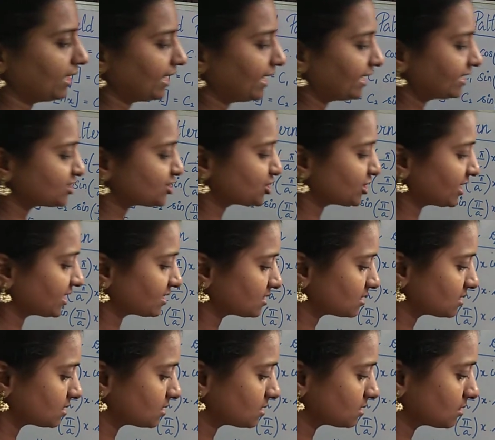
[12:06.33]

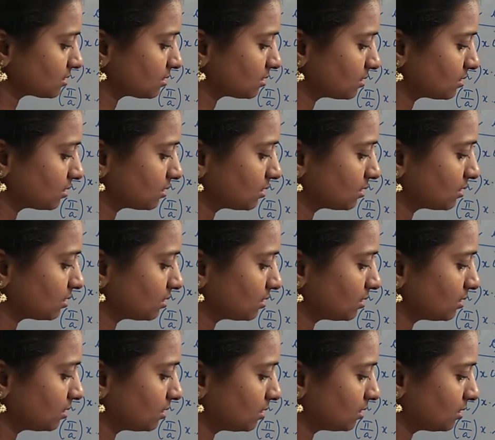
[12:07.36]
Hx
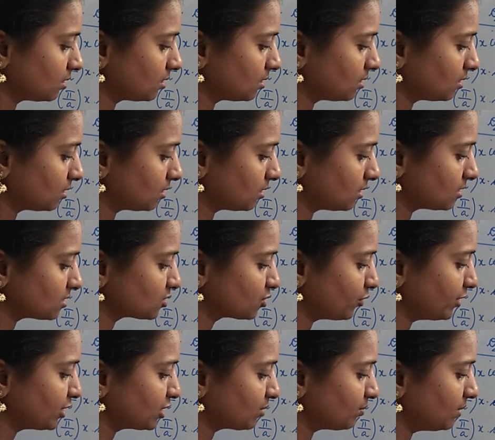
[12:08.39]
is
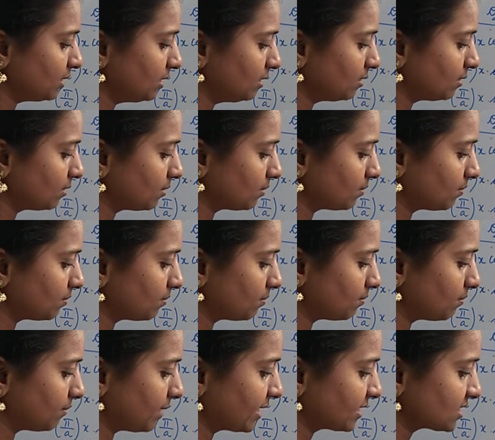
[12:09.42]
going to be
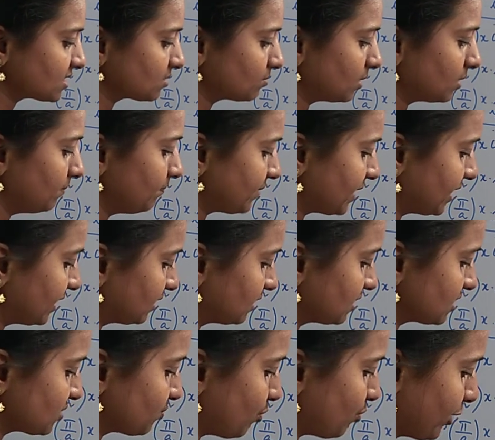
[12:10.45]
maximum at
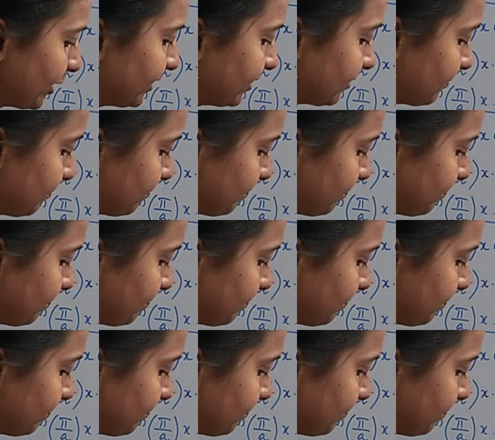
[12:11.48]
this point.